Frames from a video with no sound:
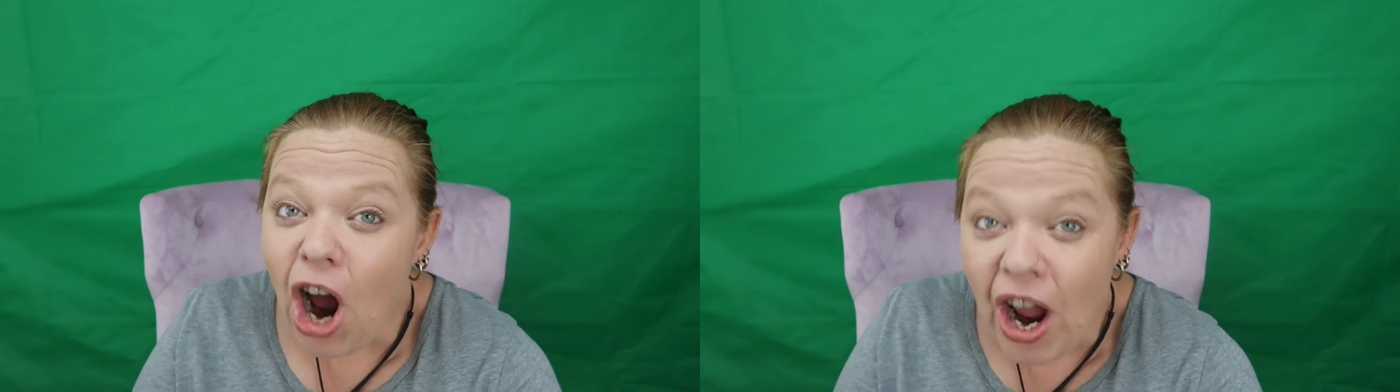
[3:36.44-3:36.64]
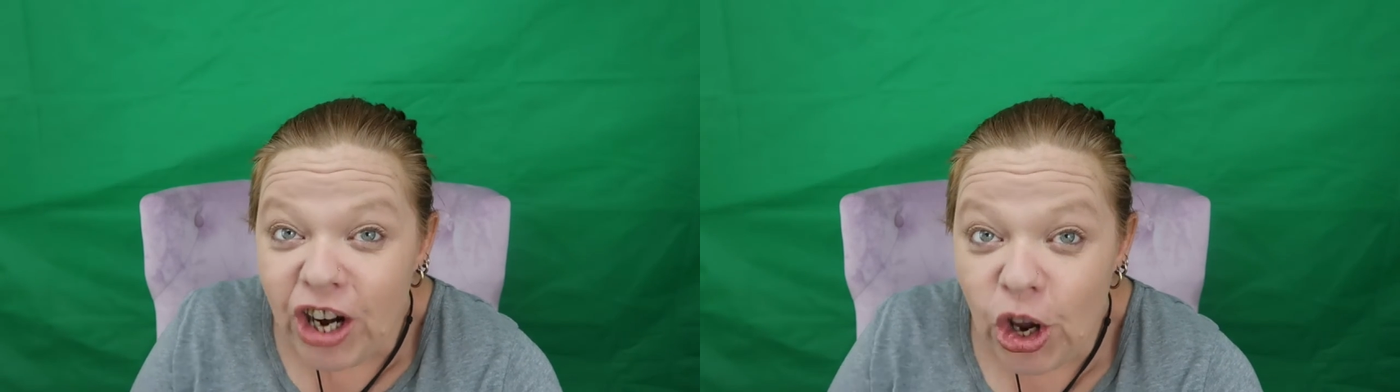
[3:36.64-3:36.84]

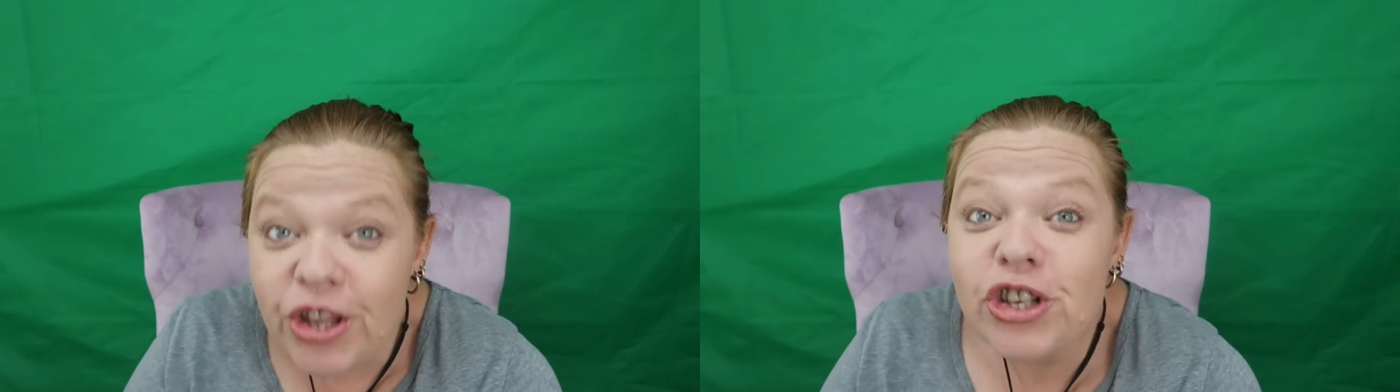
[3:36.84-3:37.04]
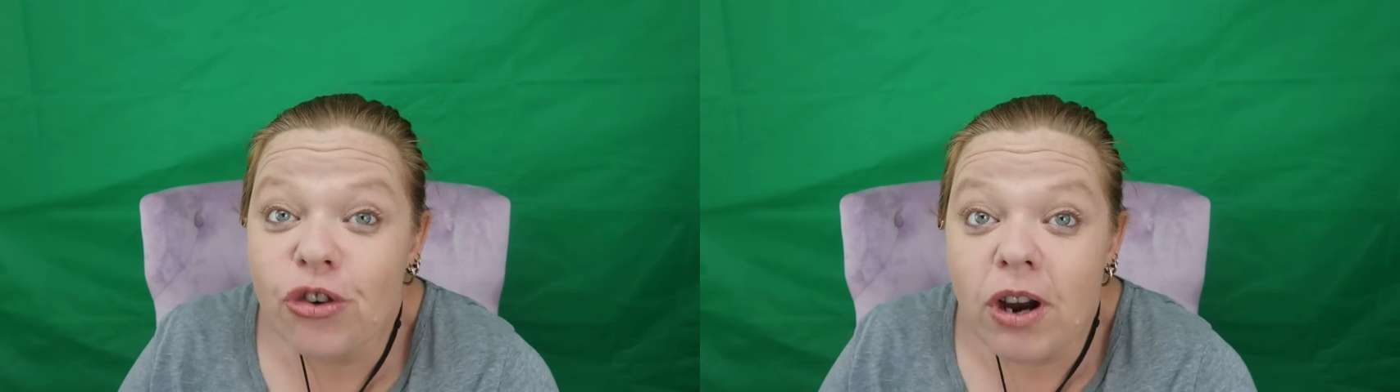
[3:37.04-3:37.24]
I know
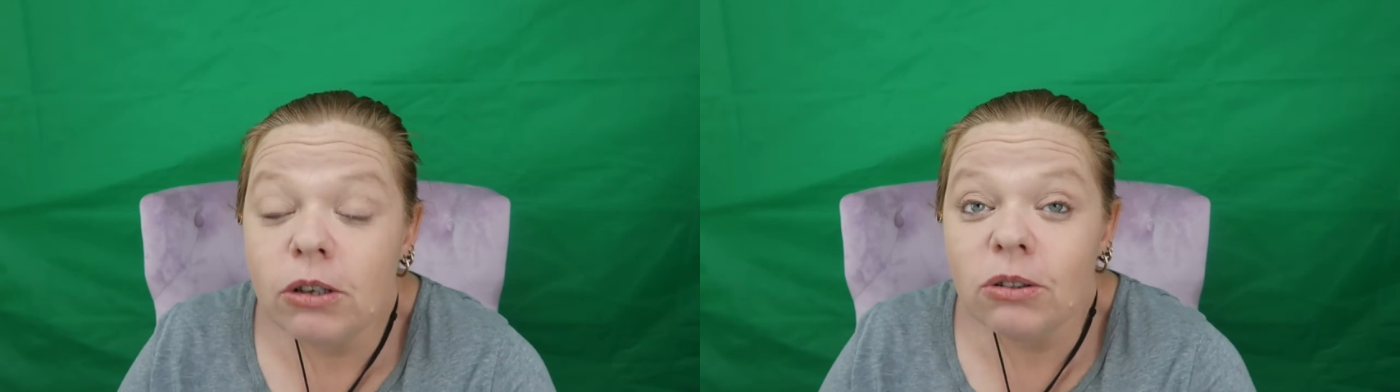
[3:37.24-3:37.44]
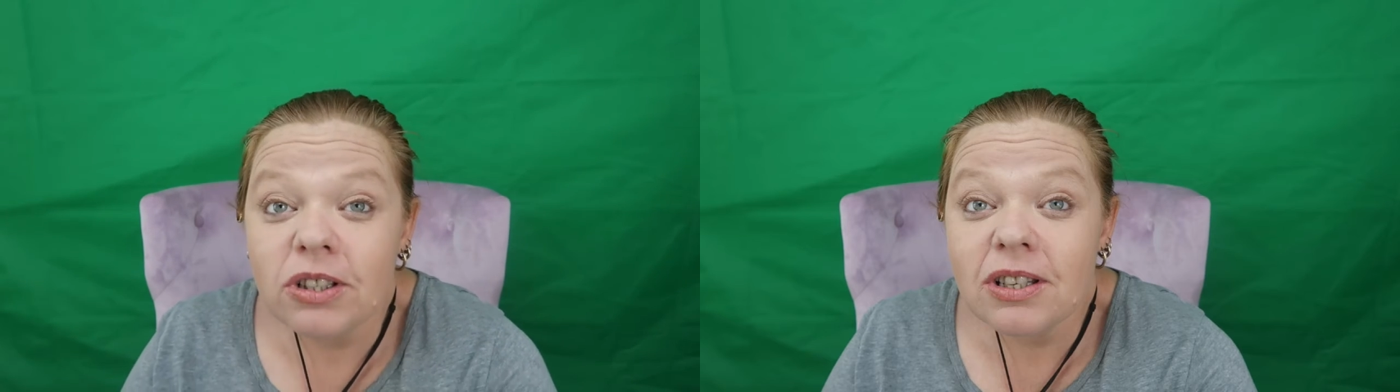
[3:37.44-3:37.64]
the
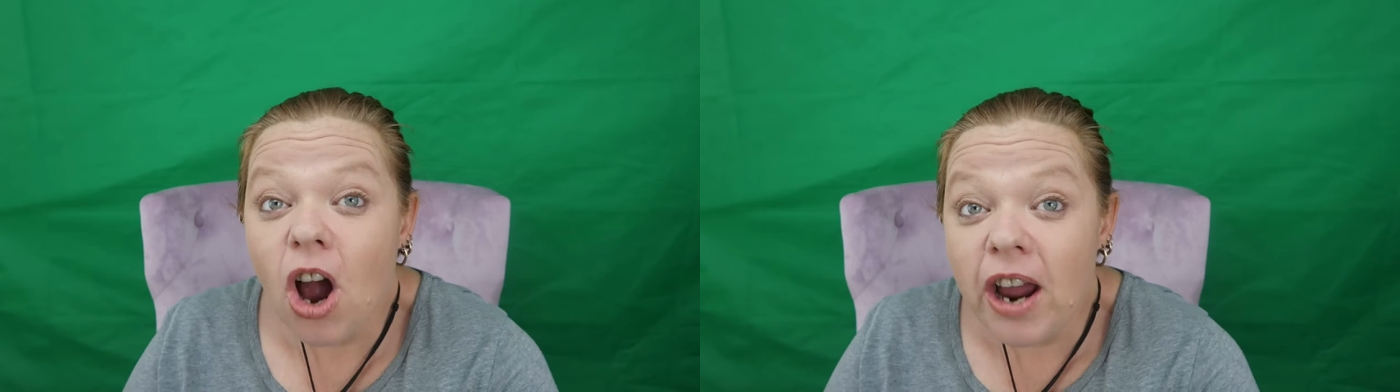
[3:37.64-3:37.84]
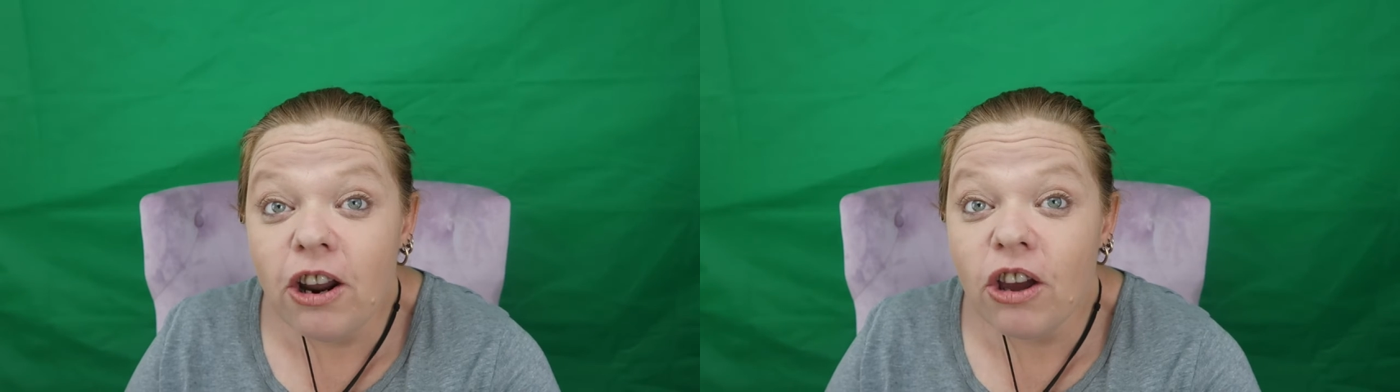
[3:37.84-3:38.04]
struggles,
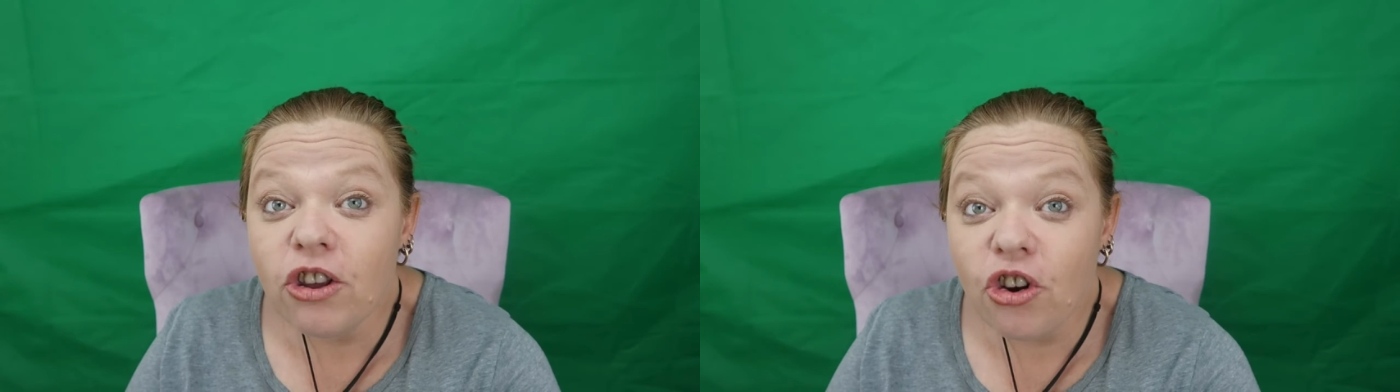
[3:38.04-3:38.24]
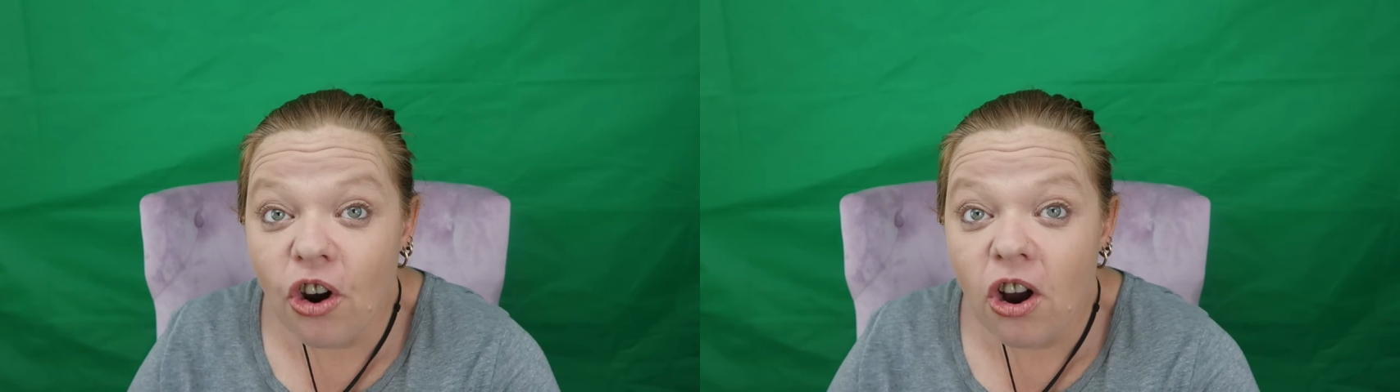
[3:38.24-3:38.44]
I know the
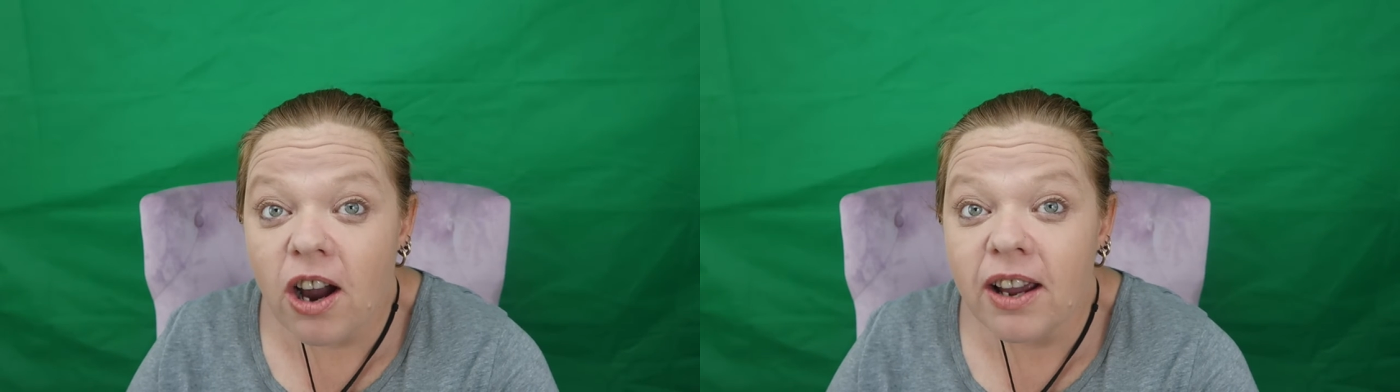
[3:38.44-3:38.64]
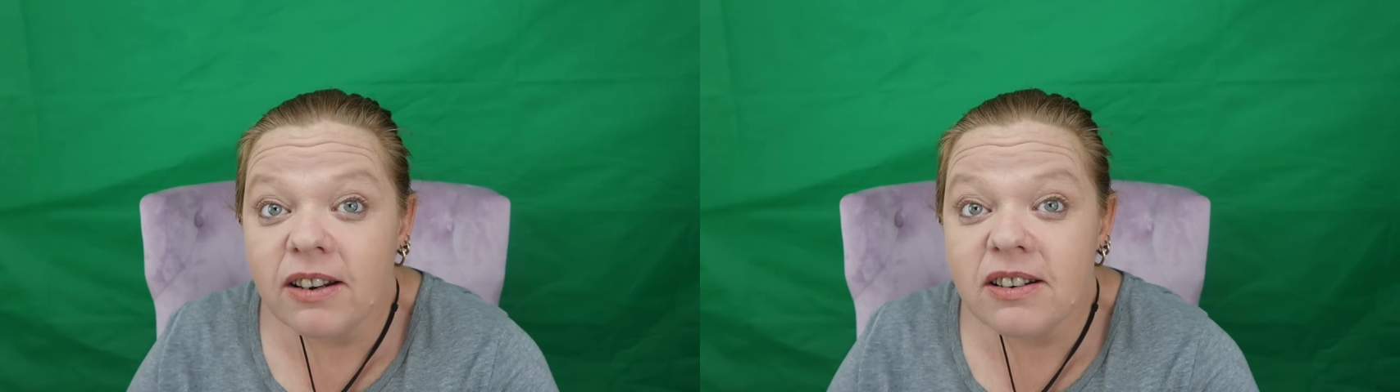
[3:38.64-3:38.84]

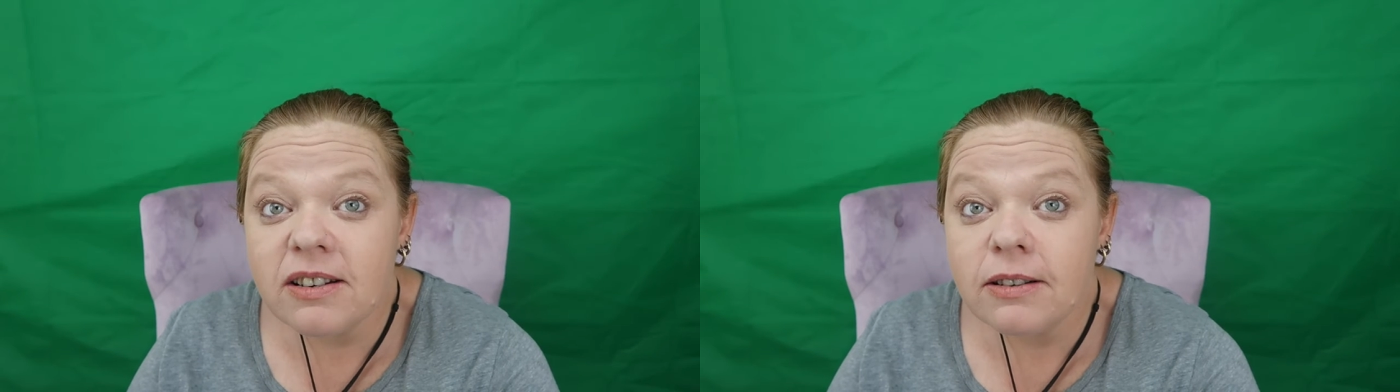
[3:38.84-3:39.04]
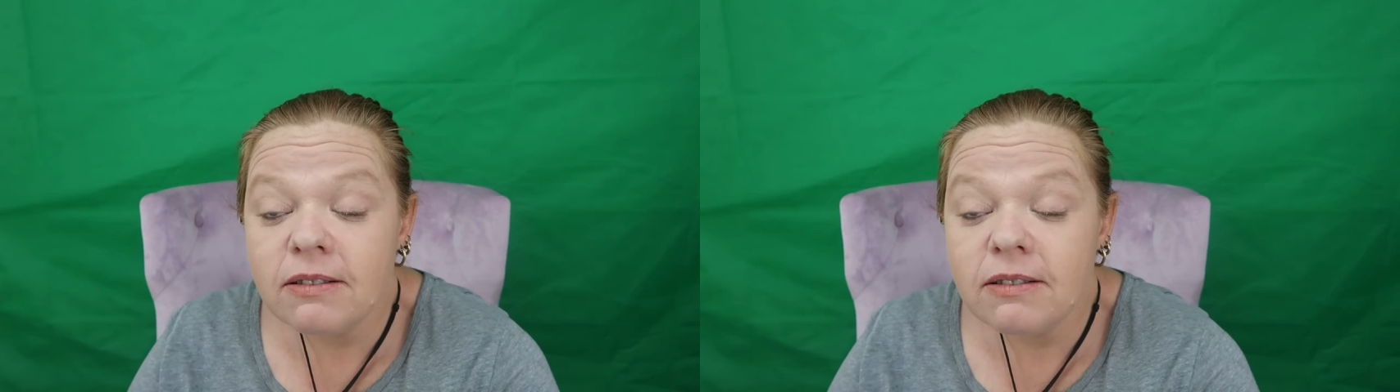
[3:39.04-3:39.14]
grind,